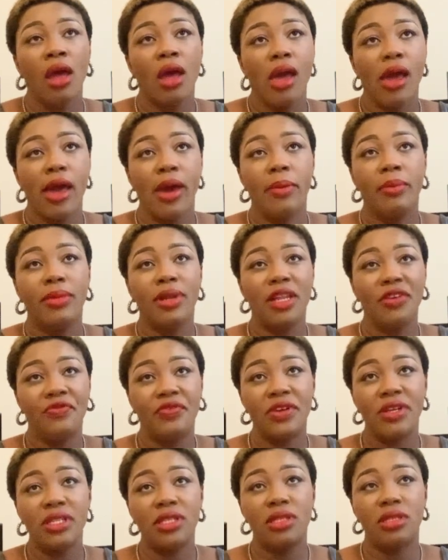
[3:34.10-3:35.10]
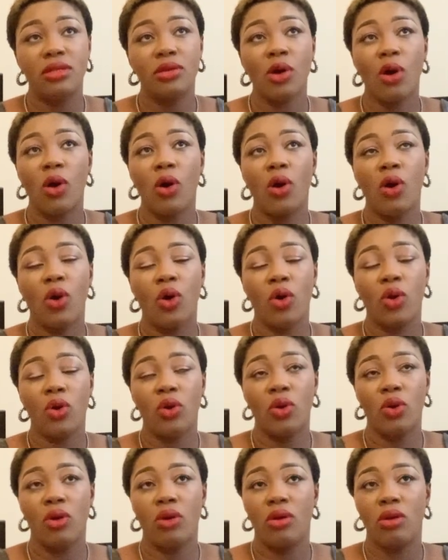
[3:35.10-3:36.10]
um, leave it or,
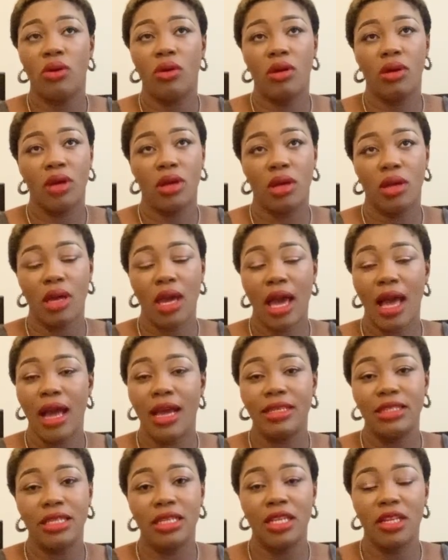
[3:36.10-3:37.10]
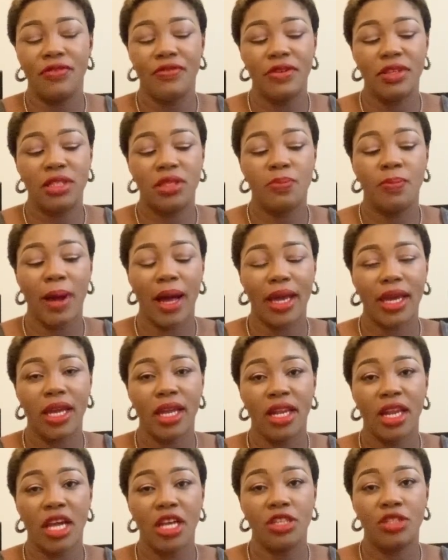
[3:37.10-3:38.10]
yeah, I didn't leave it back
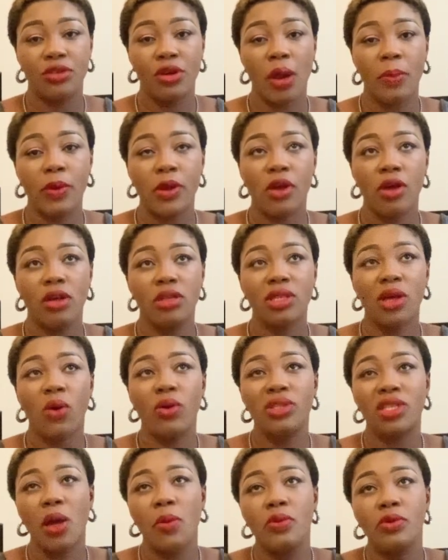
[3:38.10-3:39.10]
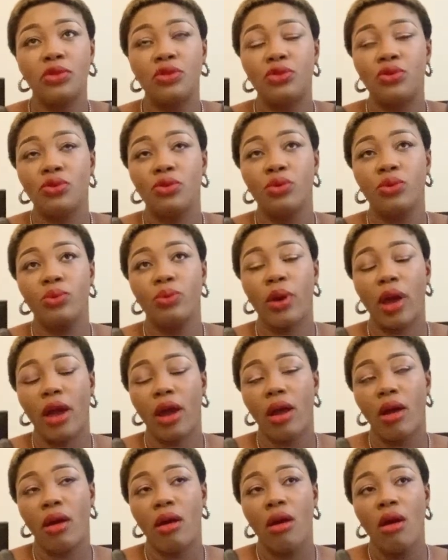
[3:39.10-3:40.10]
in Nigeria because I was able to
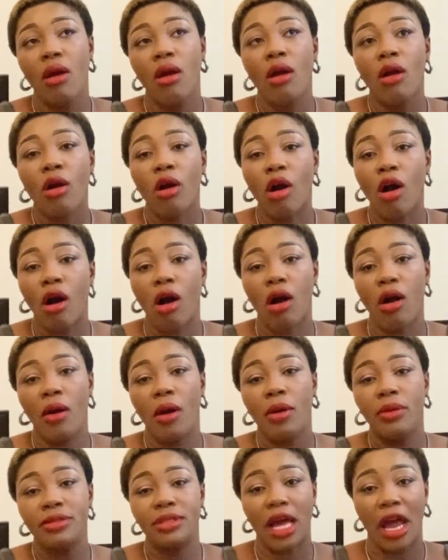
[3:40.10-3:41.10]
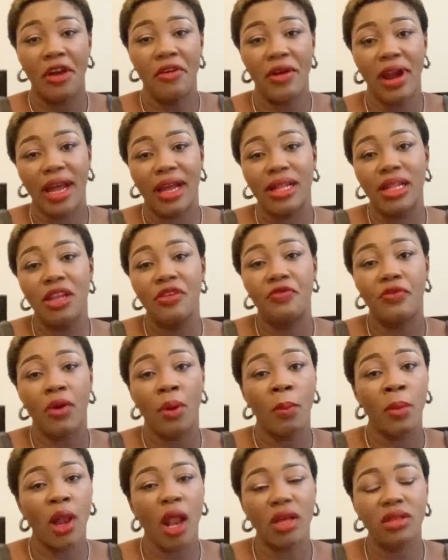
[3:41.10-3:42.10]
call directly
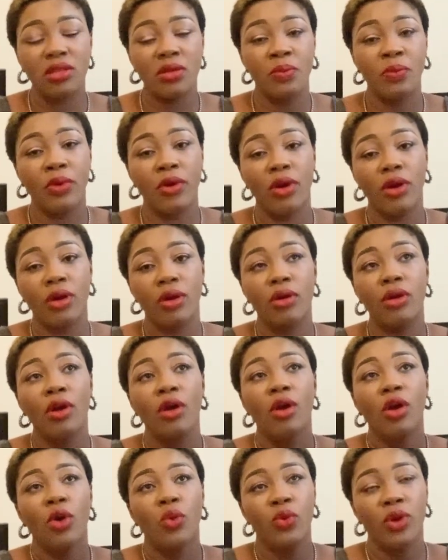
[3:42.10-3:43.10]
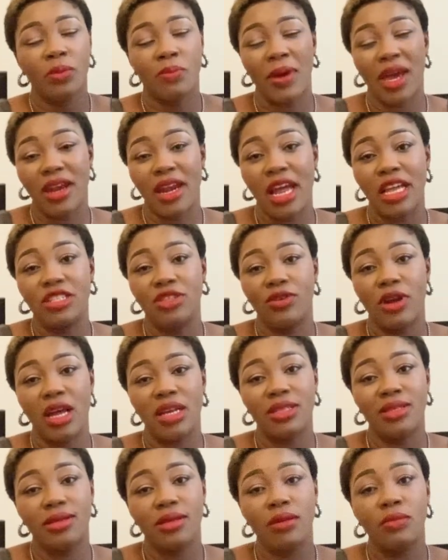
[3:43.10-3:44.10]
from Luxembourg my
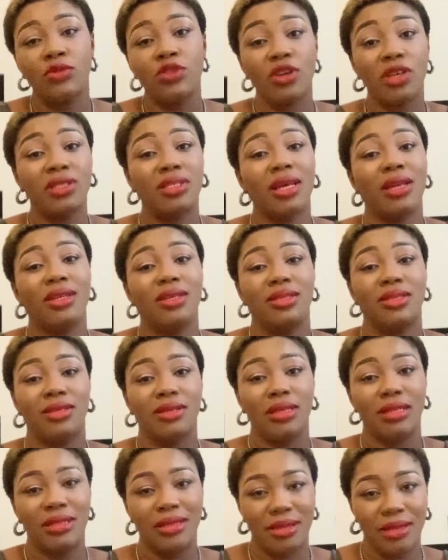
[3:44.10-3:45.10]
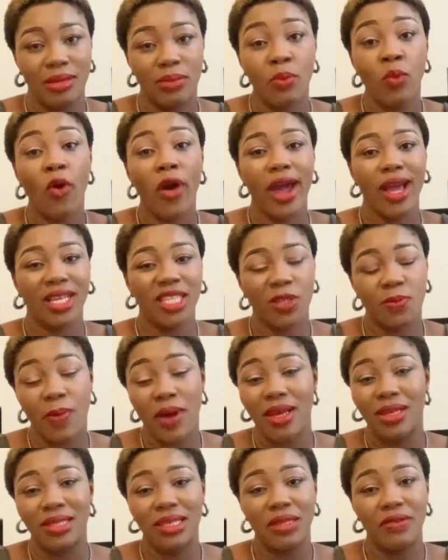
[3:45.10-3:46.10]
Nigerian sim, just that it's, it's more
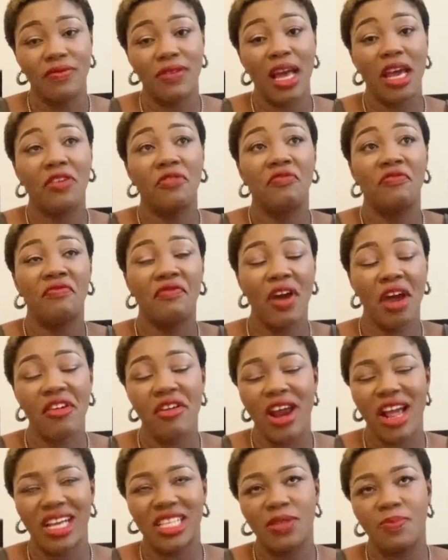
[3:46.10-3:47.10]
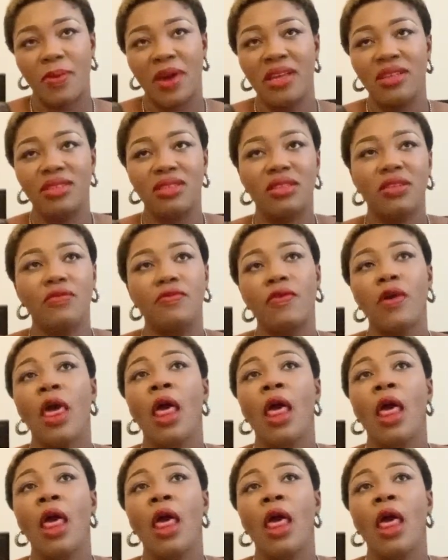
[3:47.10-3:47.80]
expensive, like very expensive.